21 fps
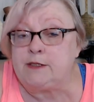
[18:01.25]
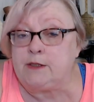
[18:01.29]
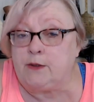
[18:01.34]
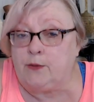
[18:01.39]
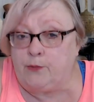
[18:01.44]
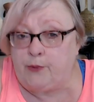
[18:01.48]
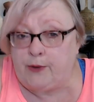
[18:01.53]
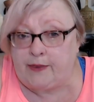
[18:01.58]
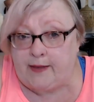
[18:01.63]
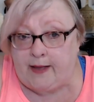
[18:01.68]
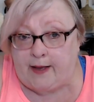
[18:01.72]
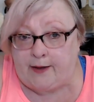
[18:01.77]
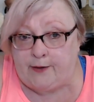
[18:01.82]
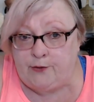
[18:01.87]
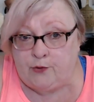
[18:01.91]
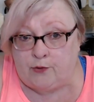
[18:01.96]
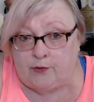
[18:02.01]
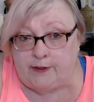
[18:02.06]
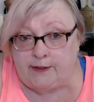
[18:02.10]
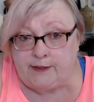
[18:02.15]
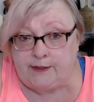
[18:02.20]
with that
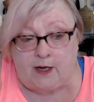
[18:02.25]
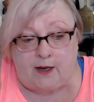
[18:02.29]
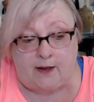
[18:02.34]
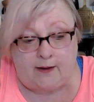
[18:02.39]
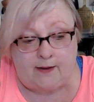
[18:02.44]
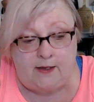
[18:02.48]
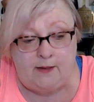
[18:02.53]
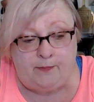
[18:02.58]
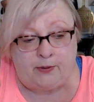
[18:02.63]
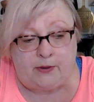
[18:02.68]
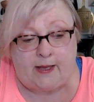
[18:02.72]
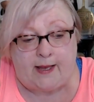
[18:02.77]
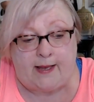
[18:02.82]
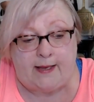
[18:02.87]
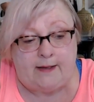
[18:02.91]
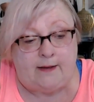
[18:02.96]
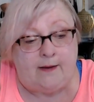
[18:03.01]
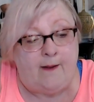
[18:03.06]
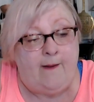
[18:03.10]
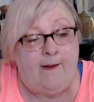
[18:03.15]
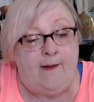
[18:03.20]
Noritake
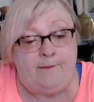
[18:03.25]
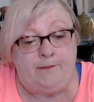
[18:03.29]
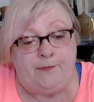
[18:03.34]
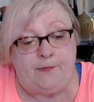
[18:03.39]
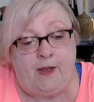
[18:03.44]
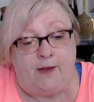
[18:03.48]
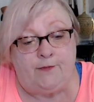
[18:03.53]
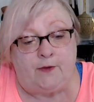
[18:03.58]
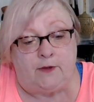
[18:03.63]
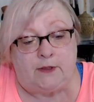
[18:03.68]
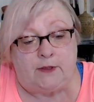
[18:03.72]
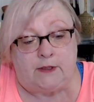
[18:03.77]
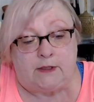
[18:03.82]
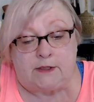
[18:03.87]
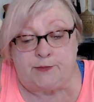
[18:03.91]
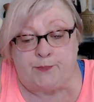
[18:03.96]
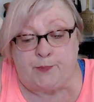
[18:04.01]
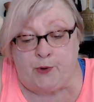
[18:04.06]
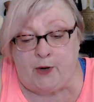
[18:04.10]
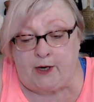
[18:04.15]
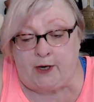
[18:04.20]
plate and the little
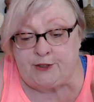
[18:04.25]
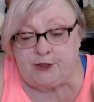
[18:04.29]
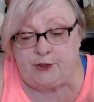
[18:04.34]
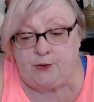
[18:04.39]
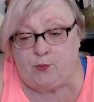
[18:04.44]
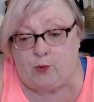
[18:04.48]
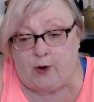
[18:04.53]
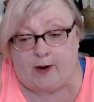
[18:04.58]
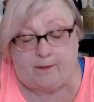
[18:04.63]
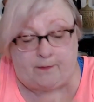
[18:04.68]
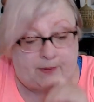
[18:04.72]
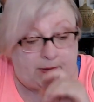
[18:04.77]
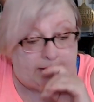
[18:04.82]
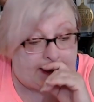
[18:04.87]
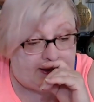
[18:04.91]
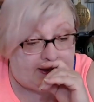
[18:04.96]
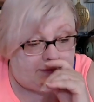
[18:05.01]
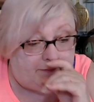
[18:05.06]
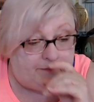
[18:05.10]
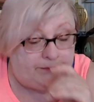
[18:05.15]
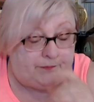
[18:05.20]
depression wear
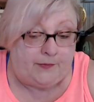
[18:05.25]
plate.